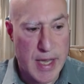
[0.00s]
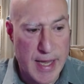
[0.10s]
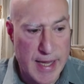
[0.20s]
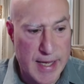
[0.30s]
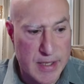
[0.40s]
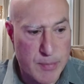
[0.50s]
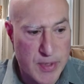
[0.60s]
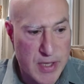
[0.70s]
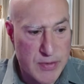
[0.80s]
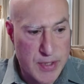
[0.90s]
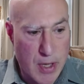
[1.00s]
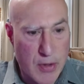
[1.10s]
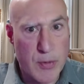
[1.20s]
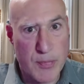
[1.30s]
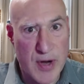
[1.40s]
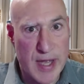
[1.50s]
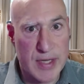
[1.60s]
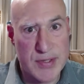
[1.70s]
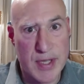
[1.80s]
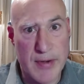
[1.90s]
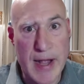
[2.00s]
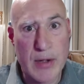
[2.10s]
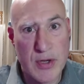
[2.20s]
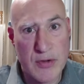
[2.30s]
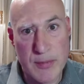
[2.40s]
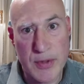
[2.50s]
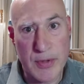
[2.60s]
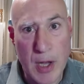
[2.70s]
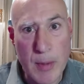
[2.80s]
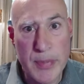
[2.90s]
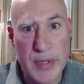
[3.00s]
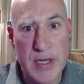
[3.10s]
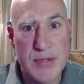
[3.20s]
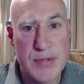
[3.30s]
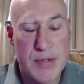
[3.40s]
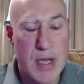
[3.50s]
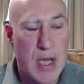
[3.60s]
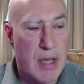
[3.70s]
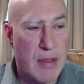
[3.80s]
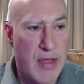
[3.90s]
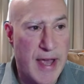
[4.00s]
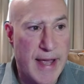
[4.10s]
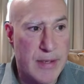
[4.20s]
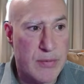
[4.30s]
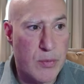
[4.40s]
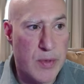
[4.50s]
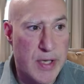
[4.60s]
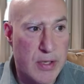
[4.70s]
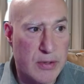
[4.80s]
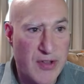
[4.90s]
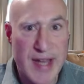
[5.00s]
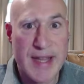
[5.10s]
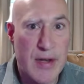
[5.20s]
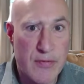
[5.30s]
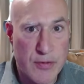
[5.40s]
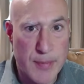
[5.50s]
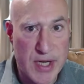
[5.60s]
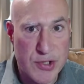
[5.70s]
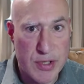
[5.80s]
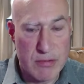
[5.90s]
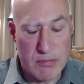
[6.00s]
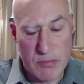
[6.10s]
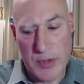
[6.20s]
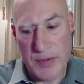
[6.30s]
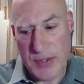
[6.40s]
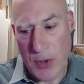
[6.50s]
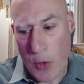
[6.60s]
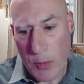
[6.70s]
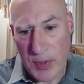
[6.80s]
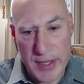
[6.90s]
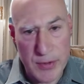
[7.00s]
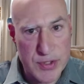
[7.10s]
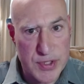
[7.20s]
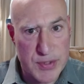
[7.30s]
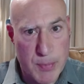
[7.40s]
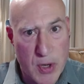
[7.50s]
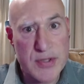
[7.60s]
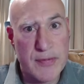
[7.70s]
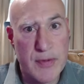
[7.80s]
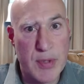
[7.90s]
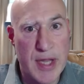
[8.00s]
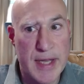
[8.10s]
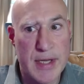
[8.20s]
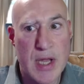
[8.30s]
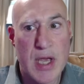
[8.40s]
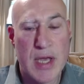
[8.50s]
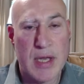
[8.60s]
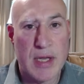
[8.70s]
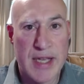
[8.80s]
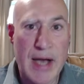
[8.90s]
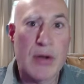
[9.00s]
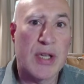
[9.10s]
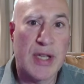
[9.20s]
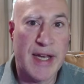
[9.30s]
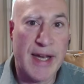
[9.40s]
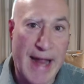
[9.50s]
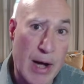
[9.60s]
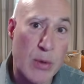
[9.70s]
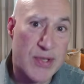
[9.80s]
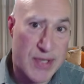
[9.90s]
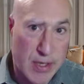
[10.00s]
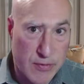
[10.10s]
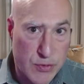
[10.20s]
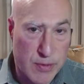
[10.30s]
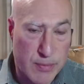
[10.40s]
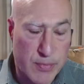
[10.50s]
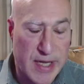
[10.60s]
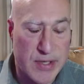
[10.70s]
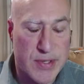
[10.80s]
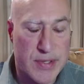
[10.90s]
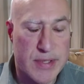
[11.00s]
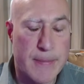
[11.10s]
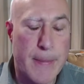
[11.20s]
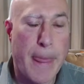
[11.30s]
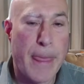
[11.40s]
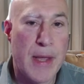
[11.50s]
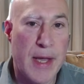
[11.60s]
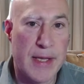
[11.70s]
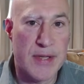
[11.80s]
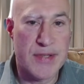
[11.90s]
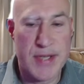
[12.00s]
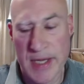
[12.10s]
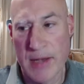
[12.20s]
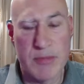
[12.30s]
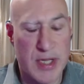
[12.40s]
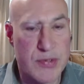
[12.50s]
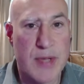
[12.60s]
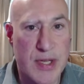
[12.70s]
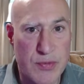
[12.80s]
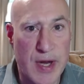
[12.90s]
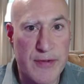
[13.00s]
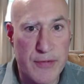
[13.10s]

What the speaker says: But then there's other products that are out there from other companies that will take that information, whether it's the whole plan or just parts of the plan, calculate it outside of the treatment planning system, and then say, yeah, that's right.